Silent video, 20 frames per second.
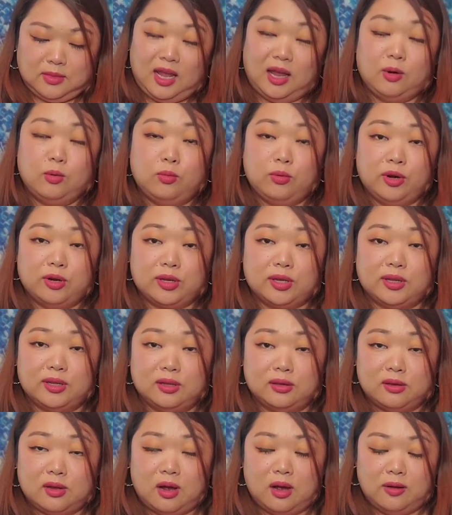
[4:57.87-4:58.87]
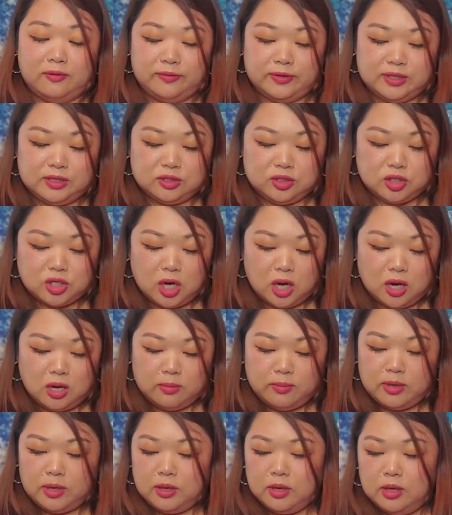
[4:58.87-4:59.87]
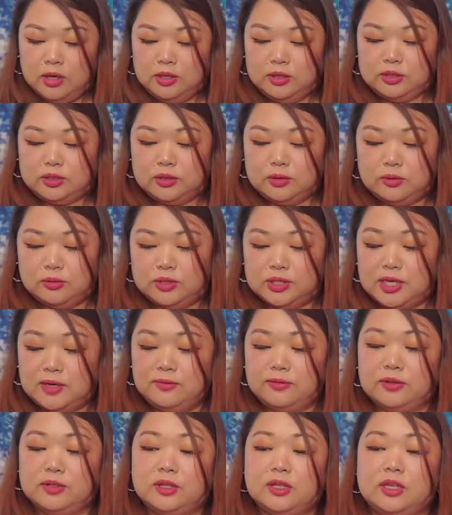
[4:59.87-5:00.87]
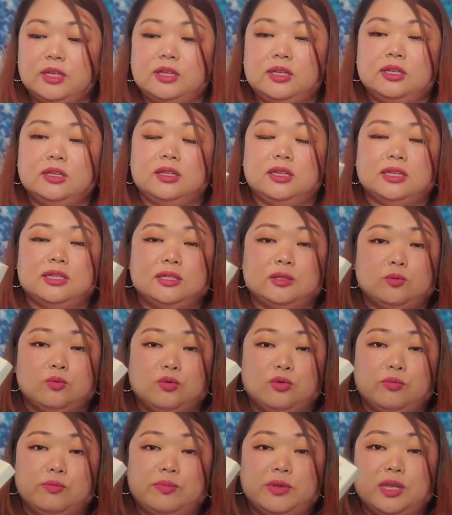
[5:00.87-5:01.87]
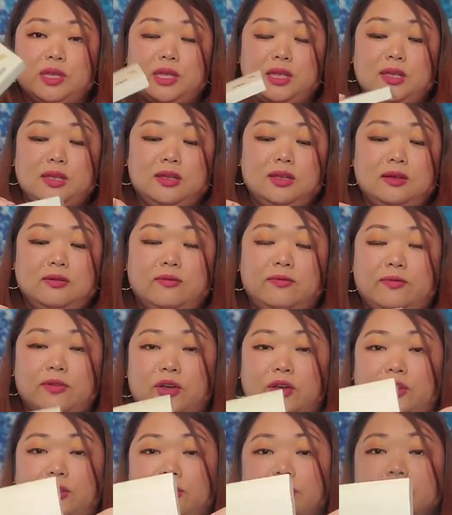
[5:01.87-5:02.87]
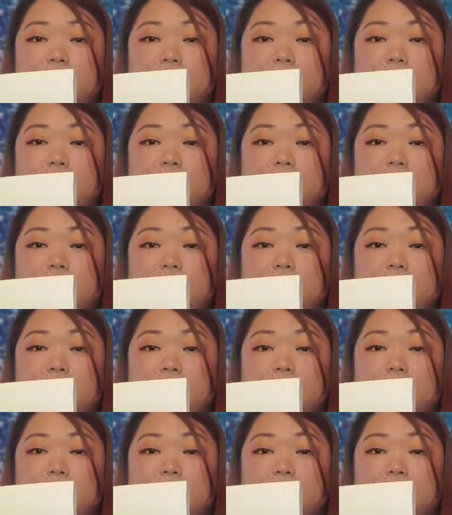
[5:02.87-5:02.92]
I work in an office job So definitely this will be fun.